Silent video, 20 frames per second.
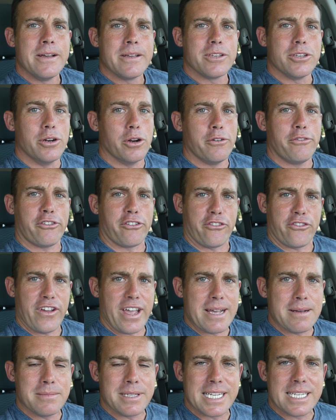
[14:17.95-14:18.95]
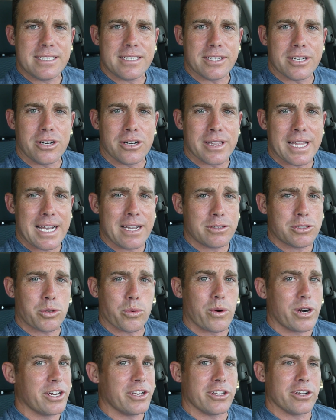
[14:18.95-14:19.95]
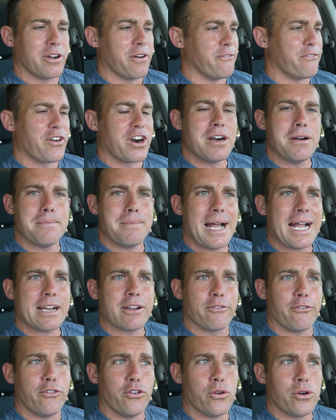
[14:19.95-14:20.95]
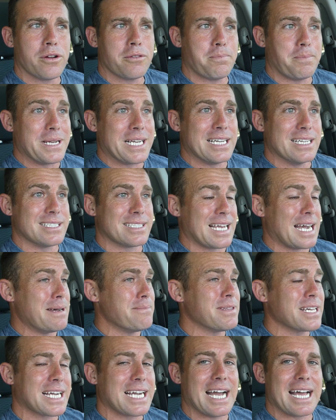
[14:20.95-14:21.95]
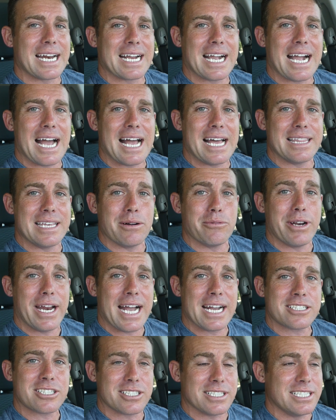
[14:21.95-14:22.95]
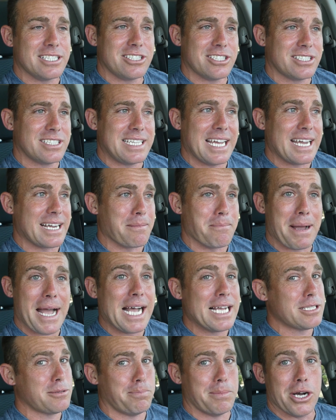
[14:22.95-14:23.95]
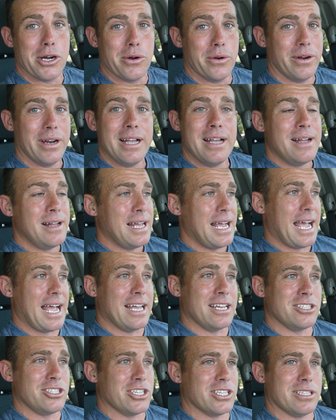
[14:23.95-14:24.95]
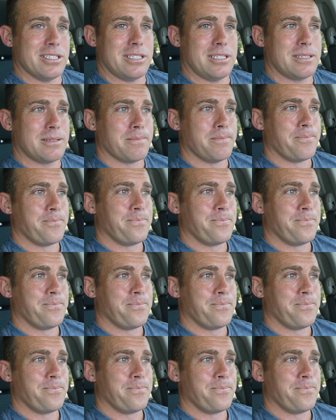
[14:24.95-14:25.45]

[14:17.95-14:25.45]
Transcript: you know for families and all that's where you can convert back and forth because I'm the kind of guy that would actually just take a bass boat and just